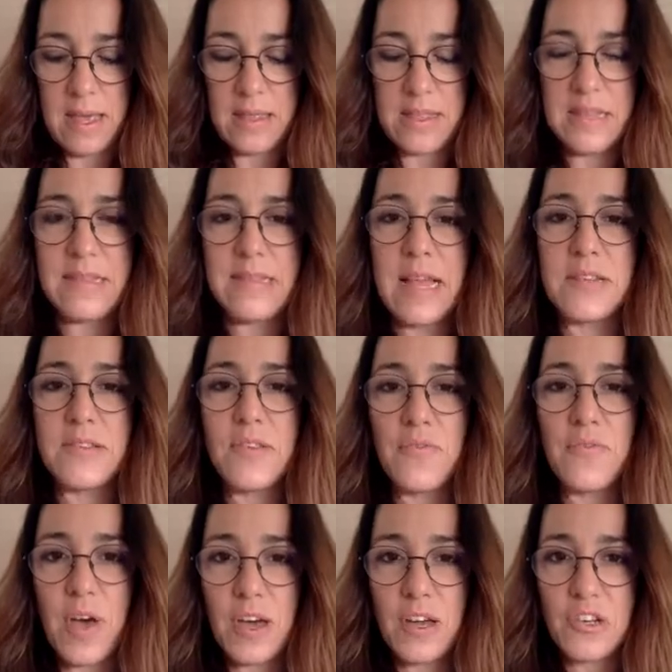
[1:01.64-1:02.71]
this sense
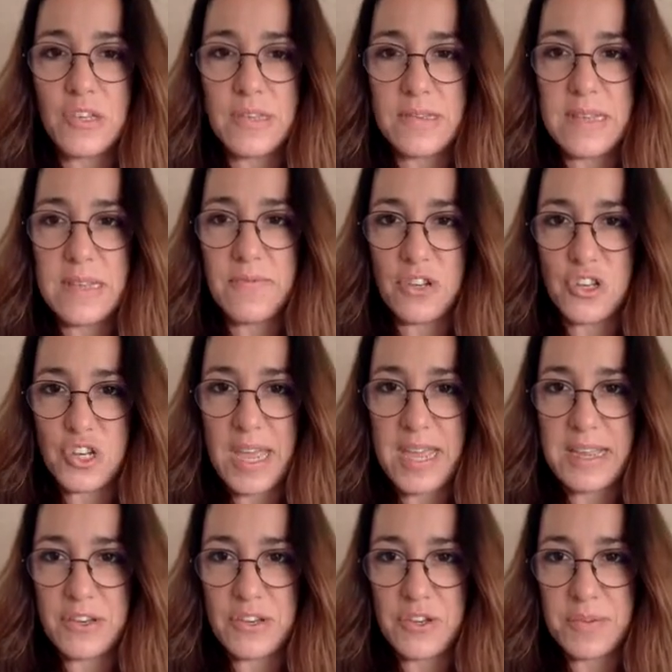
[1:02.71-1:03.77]
of urgency for
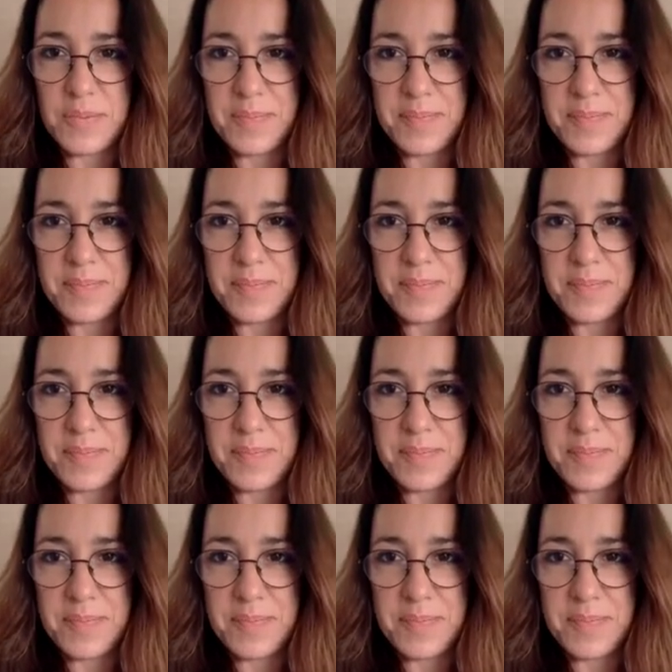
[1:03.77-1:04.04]
change.